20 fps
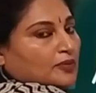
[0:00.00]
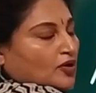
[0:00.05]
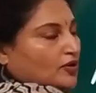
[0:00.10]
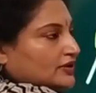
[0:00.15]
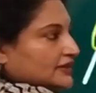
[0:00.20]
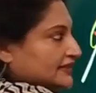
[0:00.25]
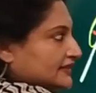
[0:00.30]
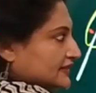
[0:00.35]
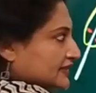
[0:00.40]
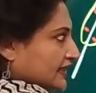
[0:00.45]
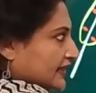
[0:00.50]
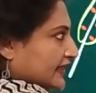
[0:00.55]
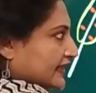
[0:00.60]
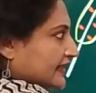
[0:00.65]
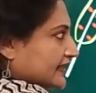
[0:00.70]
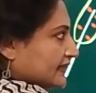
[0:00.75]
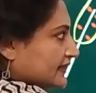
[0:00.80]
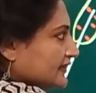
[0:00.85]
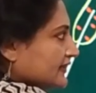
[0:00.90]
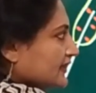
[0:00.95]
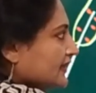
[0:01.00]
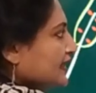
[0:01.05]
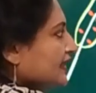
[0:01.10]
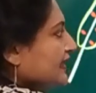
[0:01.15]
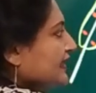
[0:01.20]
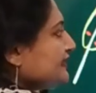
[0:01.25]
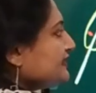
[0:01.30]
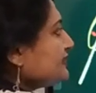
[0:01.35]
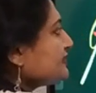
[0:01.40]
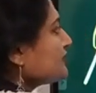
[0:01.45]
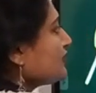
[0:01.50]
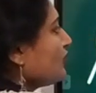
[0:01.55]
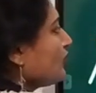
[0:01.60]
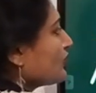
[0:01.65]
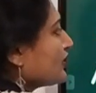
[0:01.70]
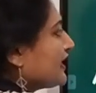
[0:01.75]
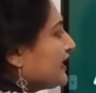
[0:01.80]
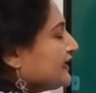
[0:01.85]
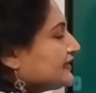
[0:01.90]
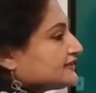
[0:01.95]
Pollen grain. It is
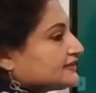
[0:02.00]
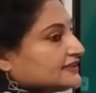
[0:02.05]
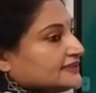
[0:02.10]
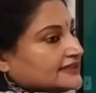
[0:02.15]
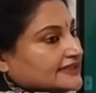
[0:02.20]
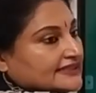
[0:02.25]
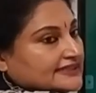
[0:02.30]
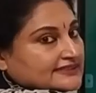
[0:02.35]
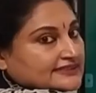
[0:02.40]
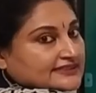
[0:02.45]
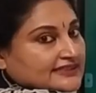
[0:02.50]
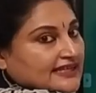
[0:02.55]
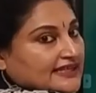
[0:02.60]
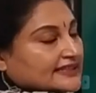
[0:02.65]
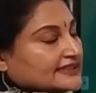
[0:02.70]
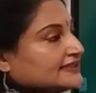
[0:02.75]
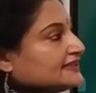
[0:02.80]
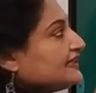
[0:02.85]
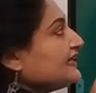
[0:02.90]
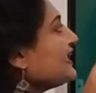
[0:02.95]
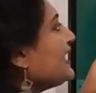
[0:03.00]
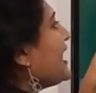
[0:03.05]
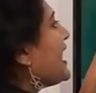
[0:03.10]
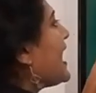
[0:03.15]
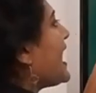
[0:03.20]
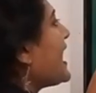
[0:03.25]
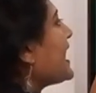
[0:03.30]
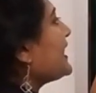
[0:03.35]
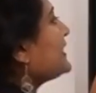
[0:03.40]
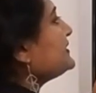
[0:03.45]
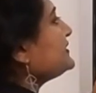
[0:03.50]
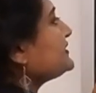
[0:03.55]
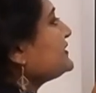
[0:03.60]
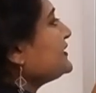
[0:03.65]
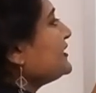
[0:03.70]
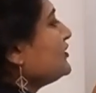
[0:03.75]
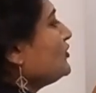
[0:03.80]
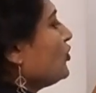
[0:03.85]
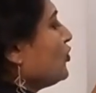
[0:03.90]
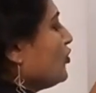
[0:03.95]
located inside the
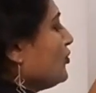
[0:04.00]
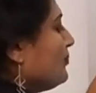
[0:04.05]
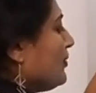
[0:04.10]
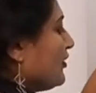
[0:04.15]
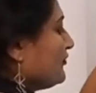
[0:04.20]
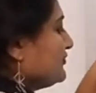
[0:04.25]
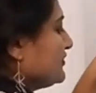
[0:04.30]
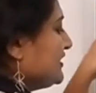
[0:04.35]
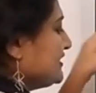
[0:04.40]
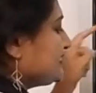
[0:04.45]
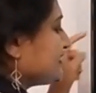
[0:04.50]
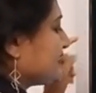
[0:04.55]
anther lobe of the